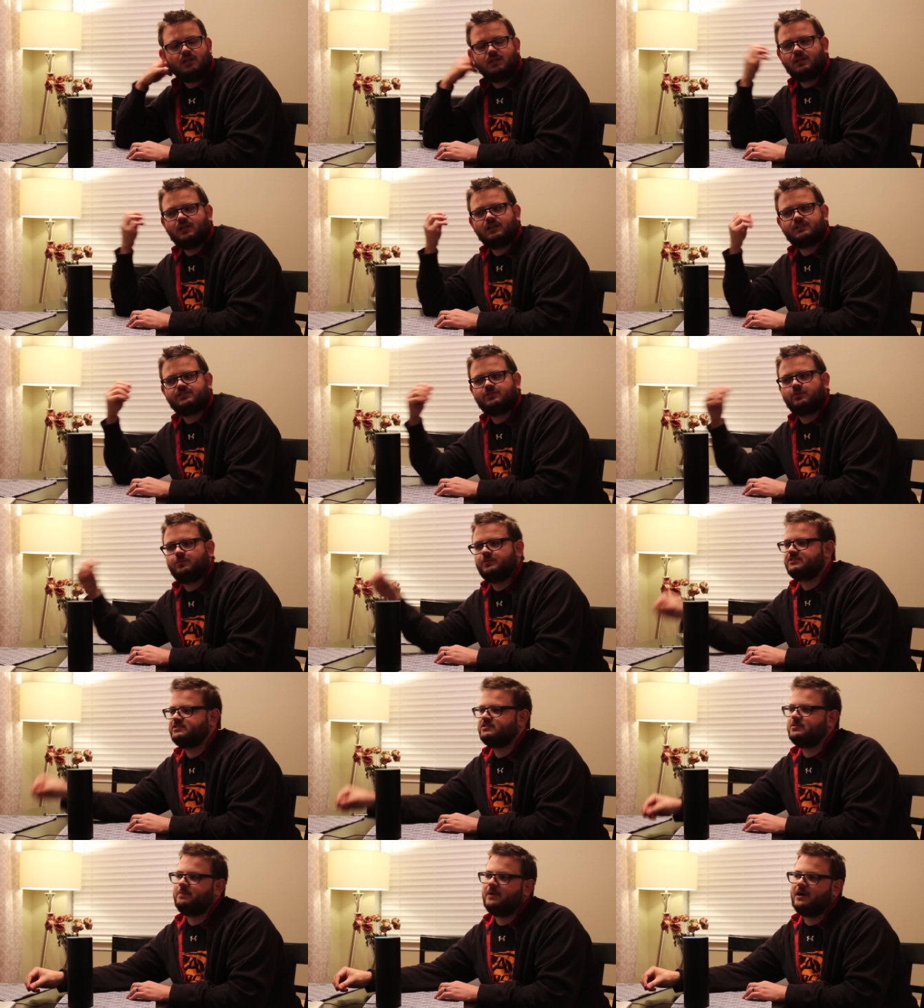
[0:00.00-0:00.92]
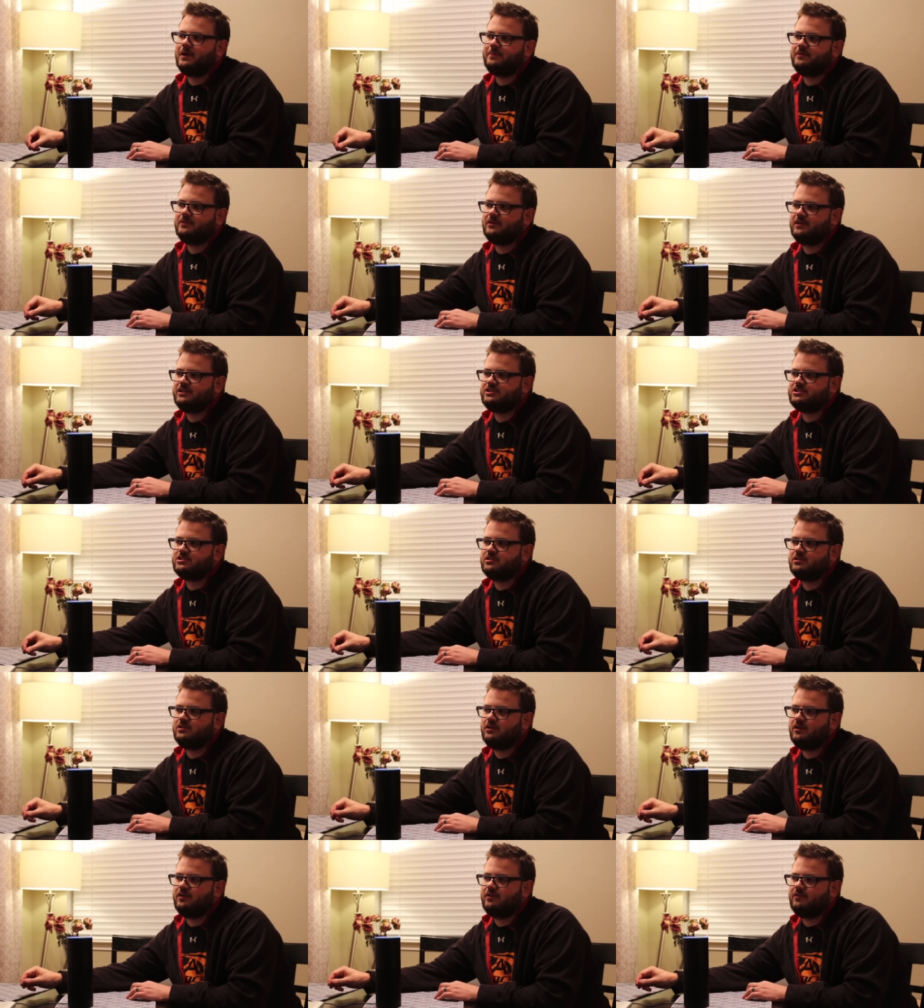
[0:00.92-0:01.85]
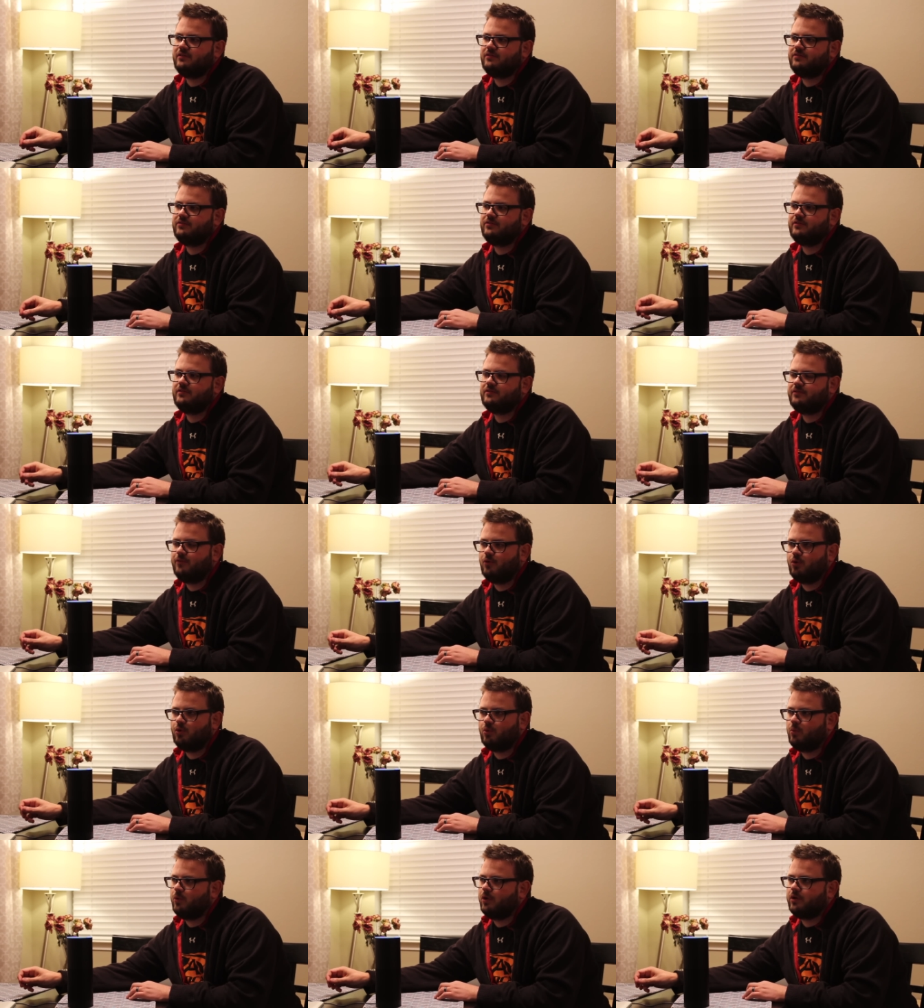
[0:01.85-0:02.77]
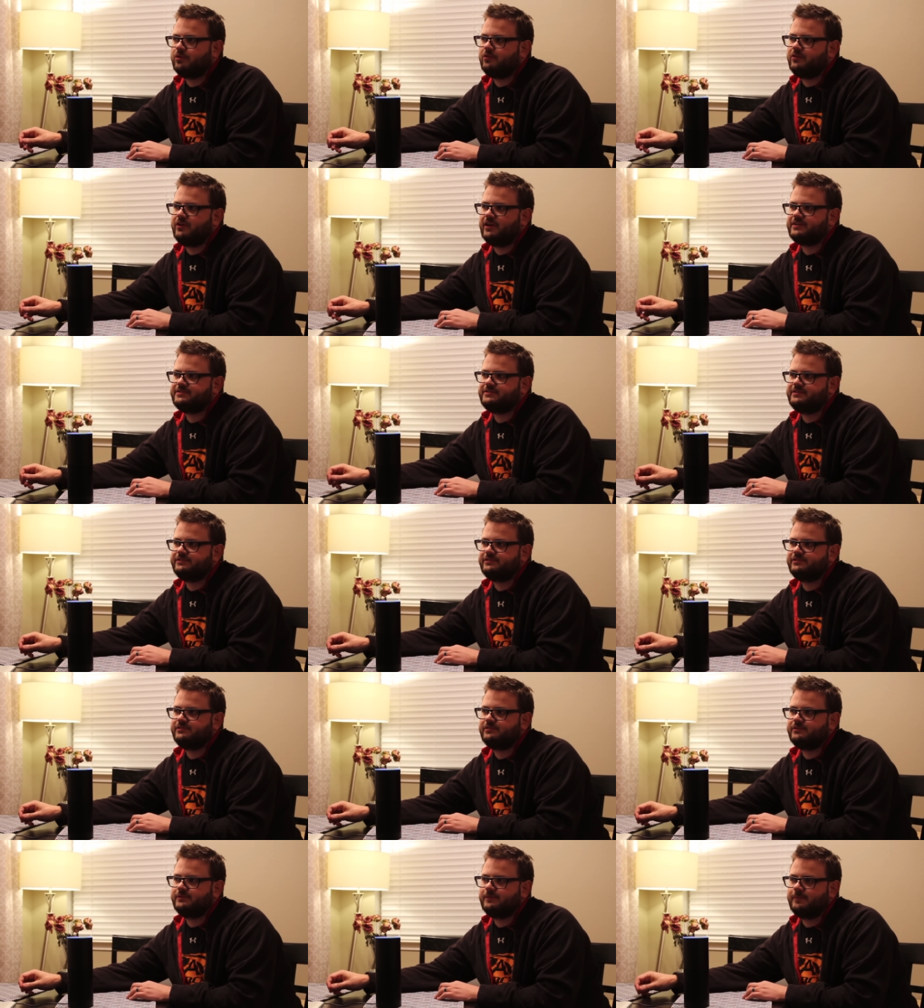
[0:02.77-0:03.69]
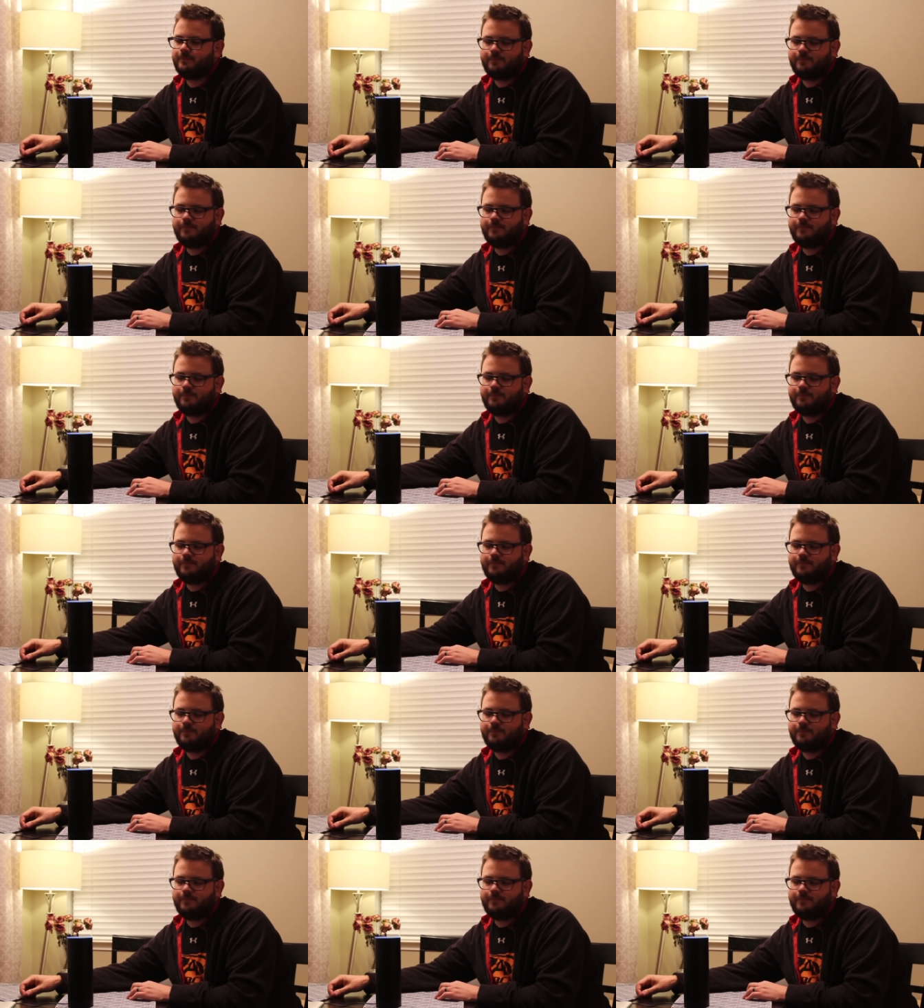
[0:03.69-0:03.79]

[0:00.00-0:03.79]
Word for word: Alexa, what's the population of Fort Worth, Texas?